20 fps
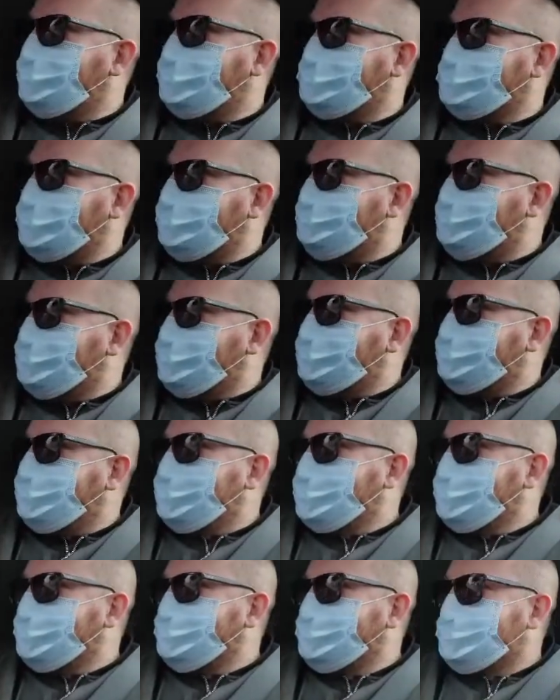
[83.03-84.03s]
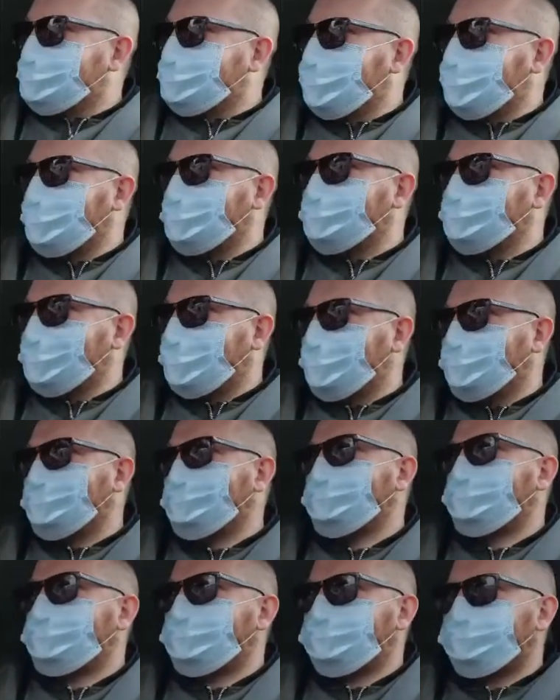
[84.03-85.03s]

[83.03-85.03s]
there's going to be things that are done